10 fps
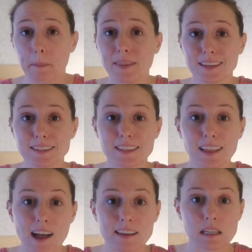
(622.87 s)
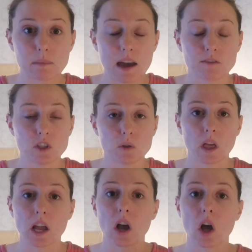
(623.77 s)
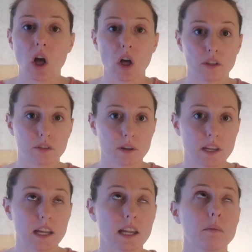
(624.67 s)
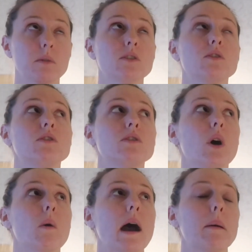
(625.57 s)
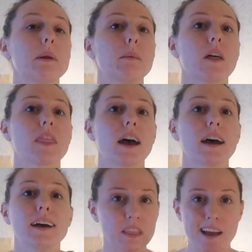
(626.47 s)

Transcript: But this is the last time I have to do like all three and I'm so happy about that.